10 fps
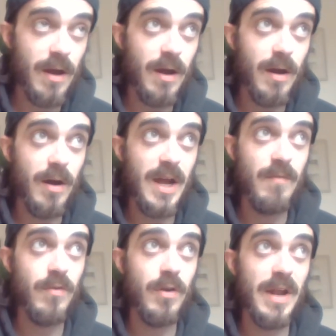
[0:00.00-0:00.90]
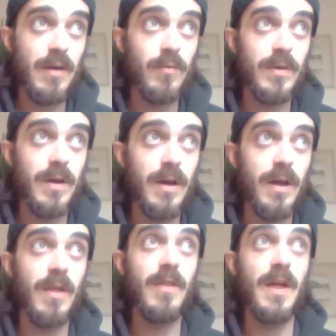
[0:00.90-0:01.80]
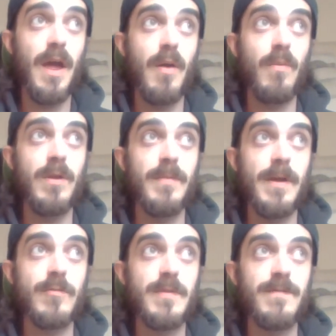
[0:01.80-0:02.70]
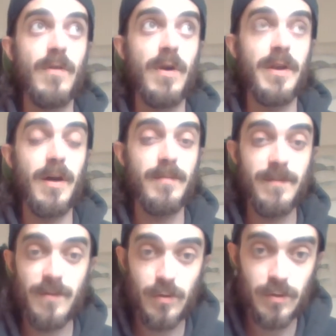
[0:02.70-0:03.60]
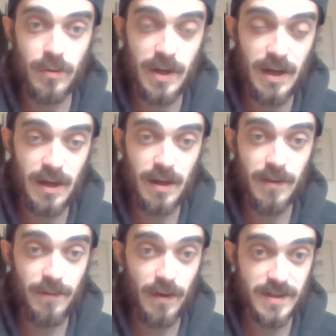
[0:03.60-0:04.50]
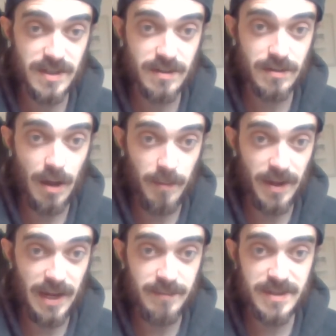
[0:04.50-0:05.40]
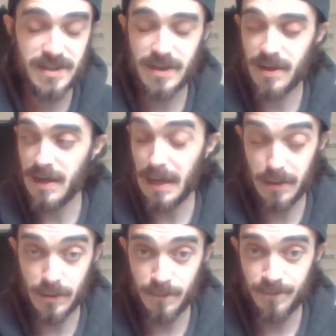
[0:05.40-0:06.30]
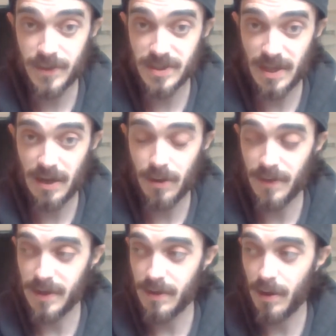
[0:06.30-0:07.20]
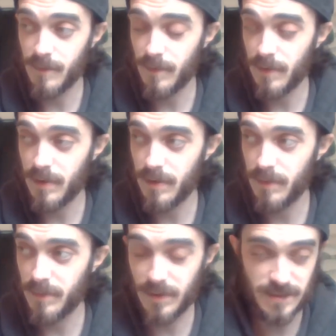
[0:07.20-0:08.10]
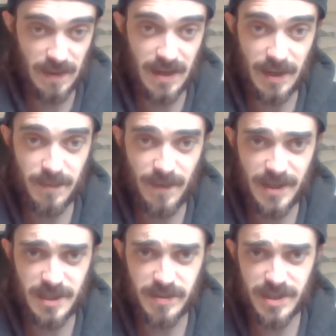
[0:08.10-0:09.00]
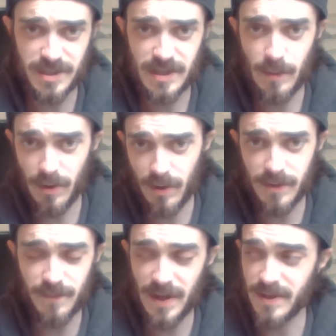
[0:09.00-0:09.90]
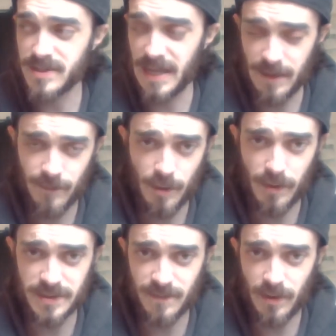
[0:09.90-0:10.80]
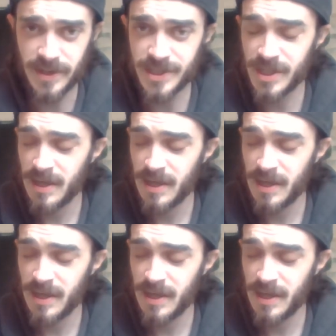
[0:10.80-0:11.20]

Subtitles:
I have no doubt that Winnipeg will be fired up for the first couple of games at home, because they are the home, because of their league finishing position, they were higher than Vegas. They have home ice advantage.